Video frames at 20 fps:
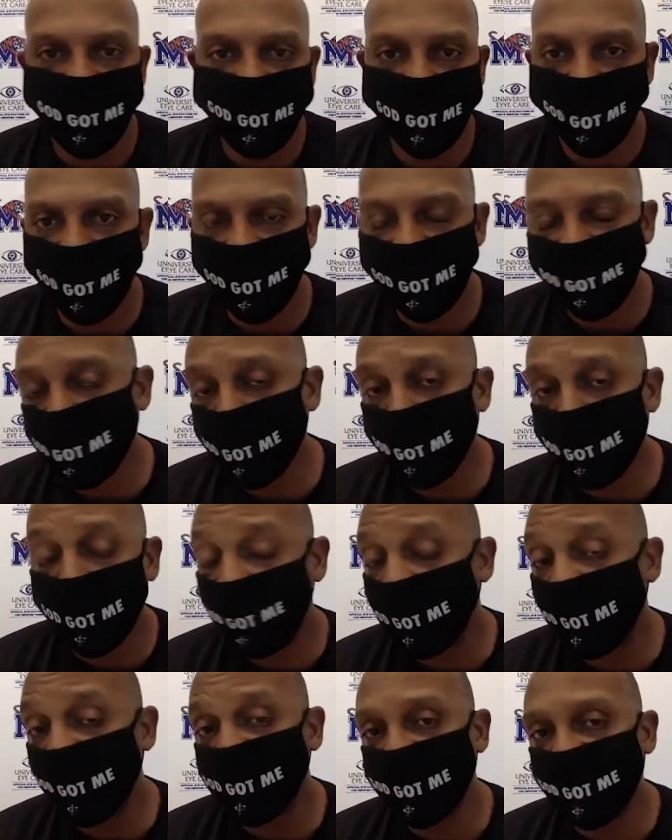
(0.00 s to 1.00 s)
one or two
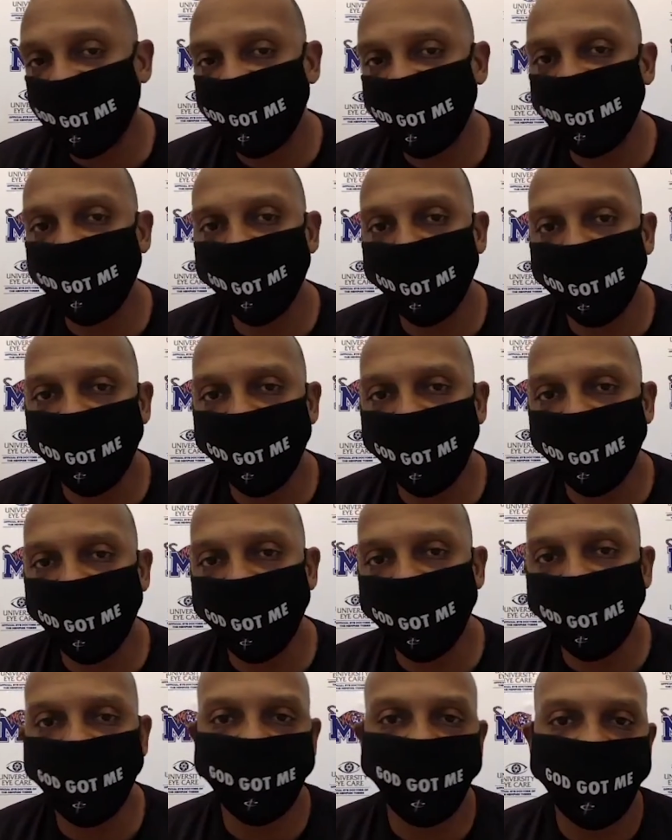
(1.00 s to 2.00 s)
plays and it doesn't work,
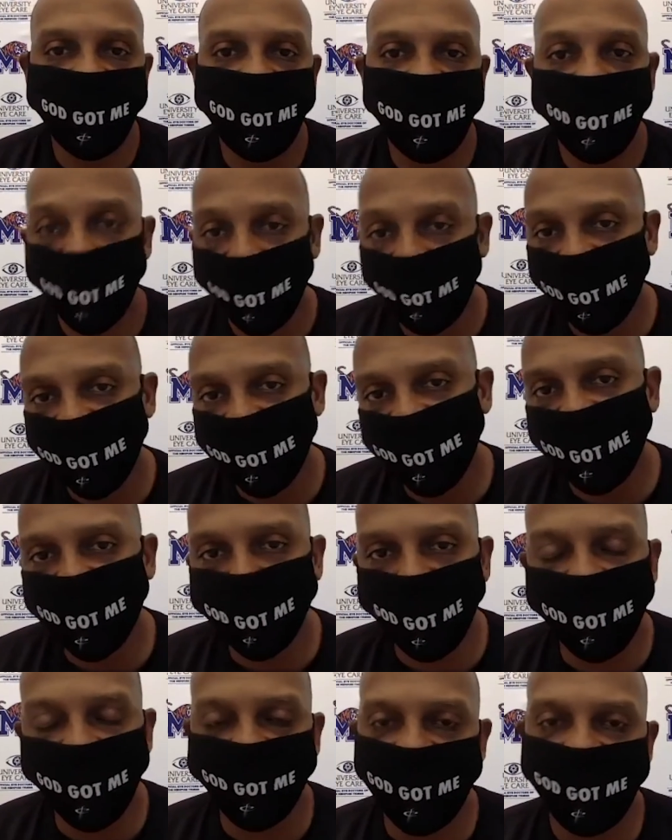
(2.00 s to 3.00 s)
or if it does
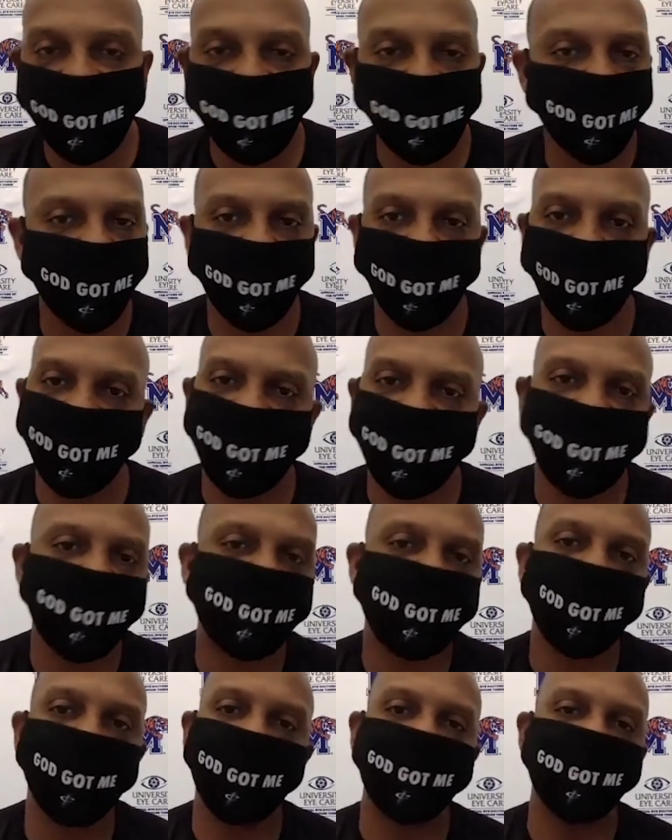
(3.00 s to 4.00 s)
work, fine. But when it gets
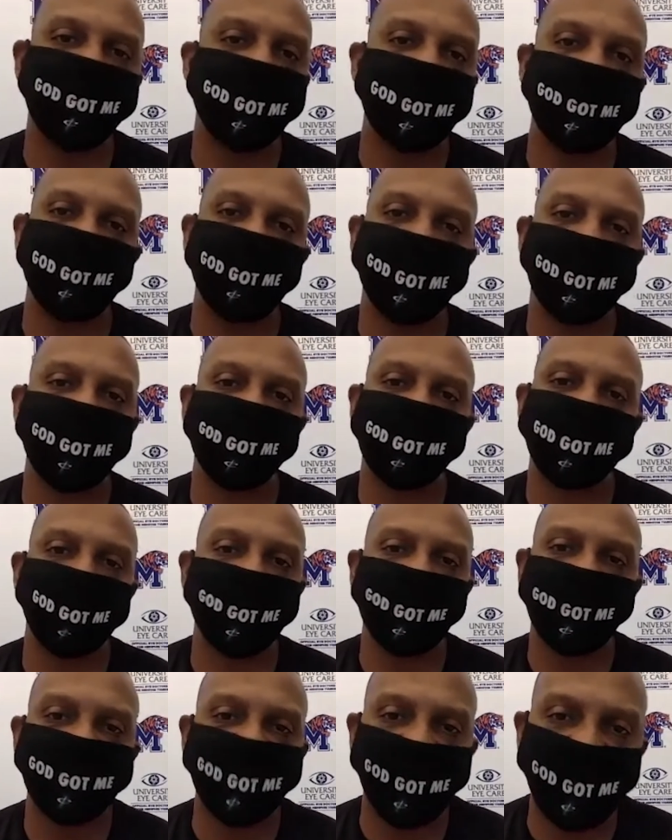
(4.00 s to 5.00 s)
to winning time, becomes a
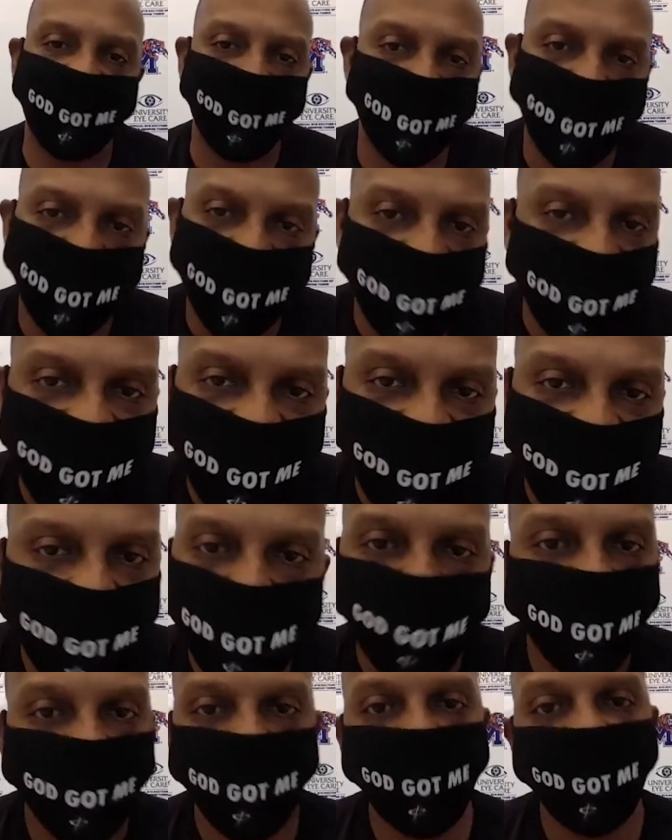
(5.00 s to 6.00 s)
winning time,
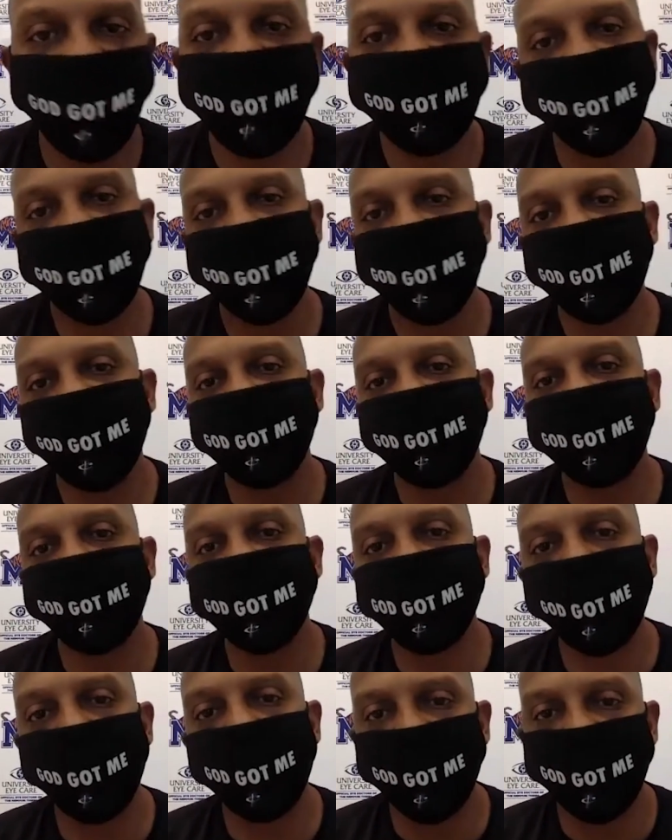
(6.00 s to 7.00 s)
you have to you have to be
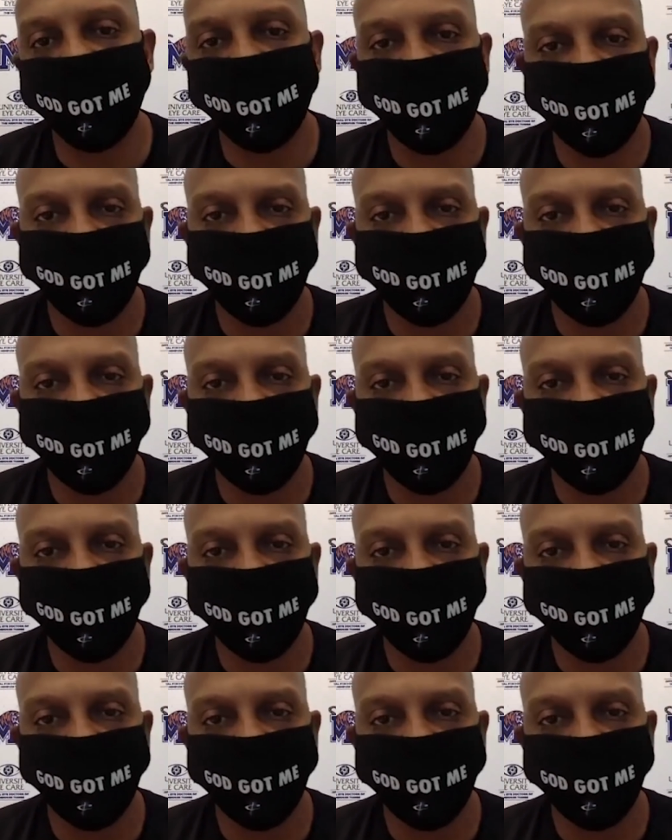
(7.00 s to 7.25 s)
smarter.